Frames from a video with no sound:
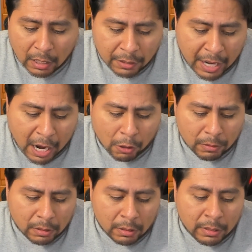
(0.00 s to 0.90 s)

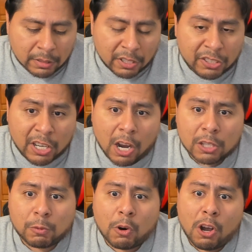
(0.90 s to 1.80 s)
Now, the
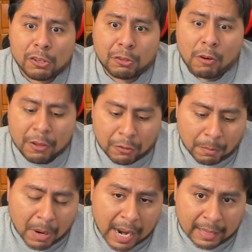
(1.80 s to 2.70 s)
Seahawks were also on their
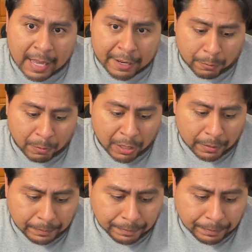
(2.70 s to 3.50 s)
bye last week.